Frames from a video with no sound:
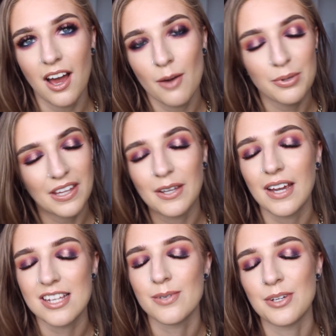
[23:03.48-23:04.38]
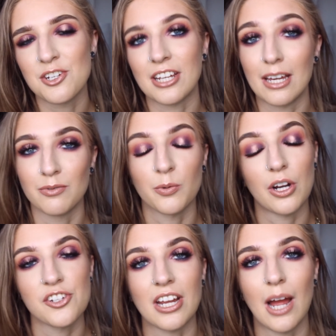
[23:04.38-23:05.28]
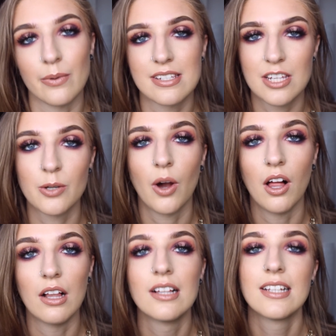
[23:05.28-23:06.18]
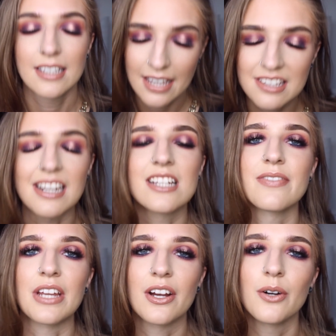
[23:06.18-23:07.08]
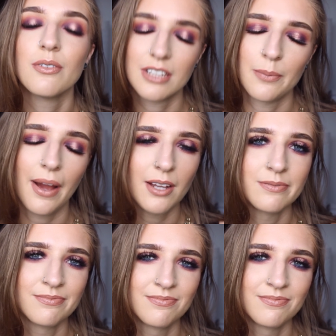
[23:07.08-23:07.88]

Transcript: But thank you guys so much again for watching. I will see you all in the next video. Goodbye.